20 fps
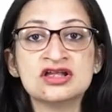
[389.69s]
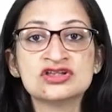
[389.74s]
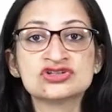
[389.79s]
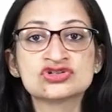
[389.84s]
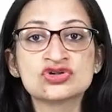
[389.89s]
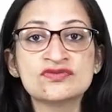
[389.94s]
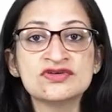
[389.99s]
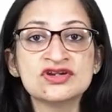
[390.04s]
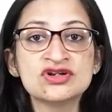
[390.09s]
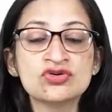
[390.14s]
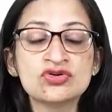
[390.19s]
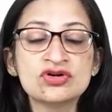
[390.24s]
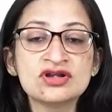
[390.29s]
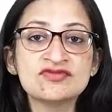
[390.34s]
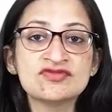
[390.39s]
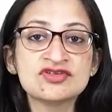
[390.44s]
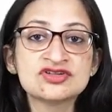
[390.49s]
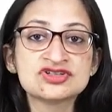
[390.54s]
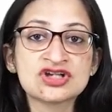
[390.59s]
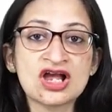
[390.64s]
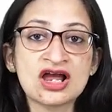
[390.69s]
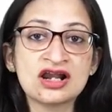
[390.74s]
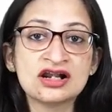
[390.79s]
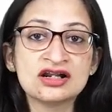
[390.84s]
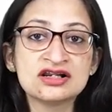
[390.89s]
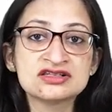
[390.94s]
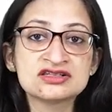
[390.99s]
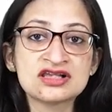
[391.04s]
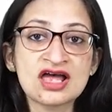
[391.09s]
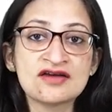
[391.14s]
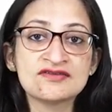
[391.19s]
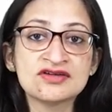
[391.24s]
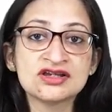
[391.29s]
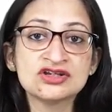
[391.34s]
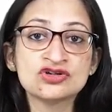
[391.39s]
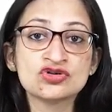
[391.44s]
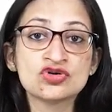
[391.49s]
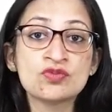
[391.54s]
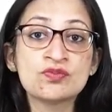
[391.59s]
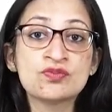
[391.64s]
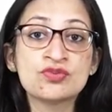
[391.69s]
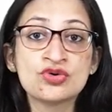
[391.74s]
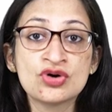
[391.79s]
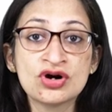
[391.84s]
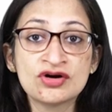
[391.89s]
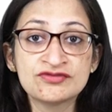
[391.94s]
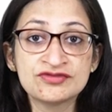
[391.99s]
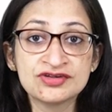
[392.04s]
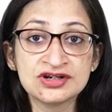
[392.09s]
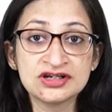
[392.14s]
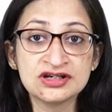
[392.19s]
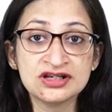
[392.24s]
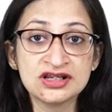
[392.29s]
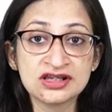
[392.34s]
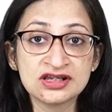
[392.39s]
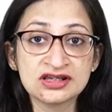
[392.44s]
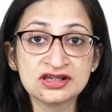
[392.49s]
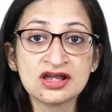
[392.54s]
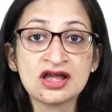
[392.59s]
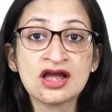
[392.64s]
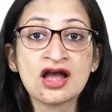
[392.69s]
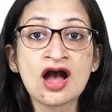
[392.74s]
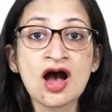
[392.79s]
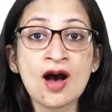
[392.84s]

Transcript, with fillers: So we know if a child is having, you know, poor feeding,